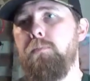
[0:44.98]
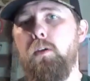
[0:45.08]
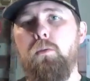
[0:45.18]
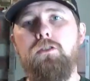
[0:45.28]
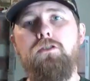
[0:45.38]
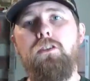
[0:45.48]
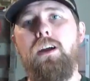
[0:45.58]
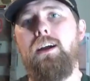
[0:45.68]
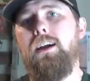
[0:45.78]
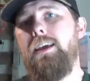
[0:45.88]
which
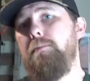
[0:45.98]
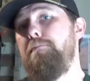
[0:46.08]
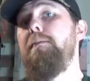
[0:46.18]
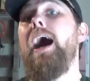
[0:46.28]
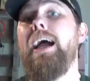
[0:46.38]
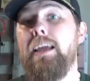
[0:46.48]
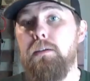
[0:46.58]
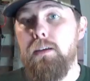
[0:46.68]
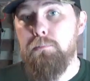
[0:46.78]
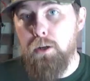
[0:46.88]
in
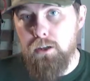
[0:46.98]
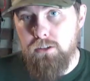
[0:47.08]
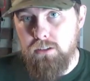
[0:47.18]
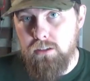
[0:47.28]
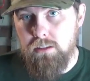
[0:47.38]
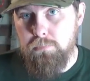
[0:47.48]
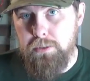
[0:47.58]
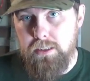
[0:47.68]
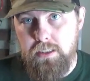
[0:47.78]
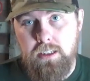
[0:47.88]
my personal
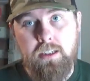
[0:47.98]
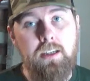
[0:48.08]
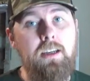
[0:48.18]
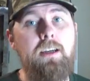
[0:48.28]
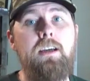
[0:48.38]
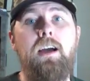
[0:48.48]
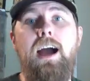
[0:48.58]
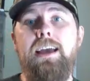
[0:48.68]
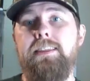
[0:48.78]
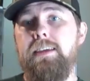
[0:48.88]
opinion
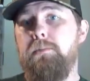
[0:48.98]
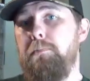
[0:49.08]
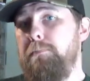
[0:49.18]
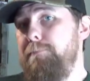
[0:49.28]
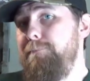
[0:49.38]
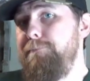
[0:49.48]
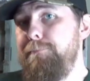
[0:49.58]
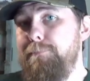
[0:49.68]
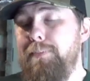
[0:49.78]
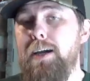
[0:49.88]
I think
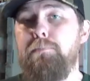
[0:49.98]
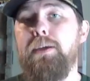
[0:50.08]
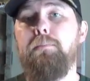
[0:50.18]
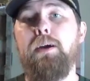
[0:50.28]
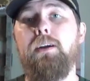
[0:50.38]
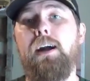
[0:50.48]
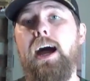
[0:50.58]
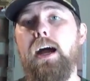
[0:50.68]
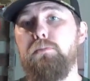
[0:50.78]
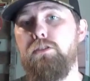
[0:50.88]
might be a better
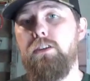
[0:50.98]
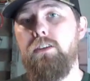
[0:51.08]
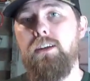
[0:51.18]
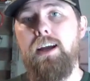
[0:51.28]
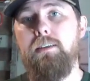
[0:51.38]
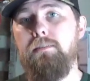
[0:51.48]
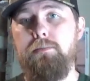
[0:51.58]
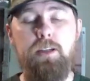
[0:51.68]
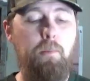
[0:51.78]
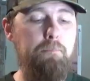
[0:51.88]
option. You're not,
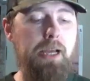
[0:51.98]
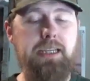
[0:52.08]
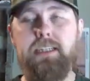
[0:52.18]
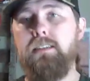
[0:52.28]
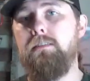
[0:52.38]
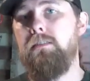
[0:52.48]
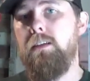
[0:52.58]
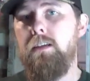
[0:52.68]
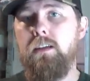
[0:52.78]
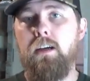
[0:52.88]
banging
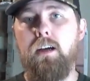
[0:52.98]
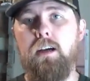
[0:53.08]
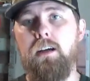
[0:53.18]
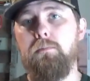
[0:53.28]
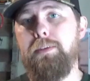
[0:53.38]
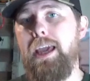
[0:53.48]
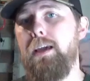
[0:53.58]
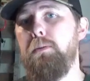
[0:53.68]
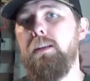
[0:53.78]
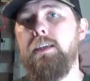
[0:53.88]

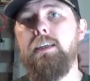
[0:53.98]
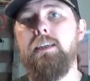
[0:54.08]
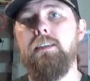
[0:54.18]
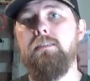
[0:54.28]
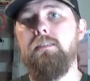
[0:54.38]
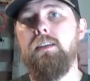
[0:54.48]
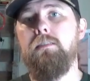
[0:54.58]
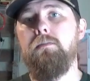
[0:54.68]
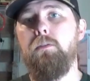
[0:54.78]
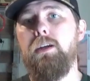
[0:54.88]
cabling
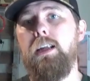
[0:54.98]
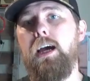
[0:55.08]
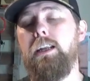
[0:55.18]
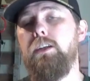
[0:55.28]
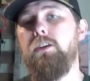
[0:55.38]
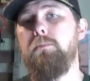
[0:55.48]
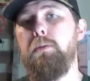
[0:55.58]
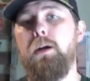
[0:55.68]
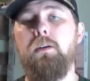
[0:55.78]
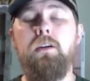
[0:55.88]
and whatnot into your
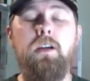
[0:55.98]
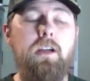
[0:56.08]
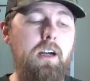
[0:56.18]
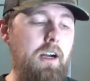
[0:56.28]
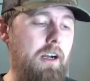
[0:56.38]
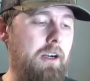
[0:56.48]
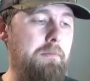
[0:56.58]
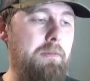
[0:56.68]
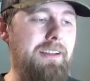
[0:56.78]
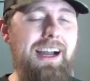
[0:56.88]
bow.
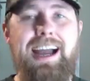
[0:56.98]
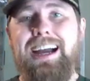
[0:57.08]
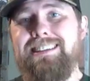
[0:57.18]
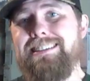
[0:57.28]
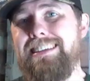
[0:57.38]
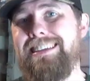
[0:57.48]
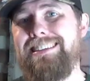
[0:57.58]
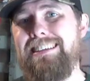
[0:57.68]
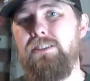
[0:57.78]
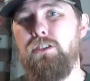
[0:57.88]
I just think it's
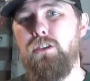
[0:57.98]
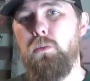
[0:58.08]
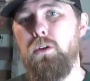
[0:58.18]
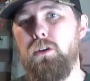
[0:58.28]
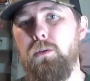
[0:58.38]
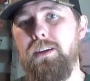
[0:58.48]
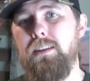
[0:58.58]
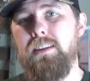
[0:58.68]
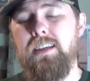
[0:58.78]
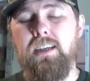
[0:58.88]
easier to work
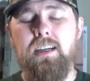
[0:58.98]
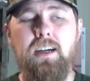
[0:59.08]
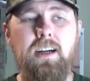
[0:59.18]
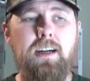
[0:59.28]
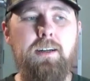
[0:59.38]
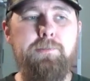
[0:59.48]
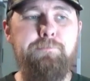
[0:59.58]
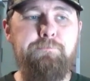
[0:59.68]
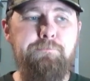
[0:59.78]
with. I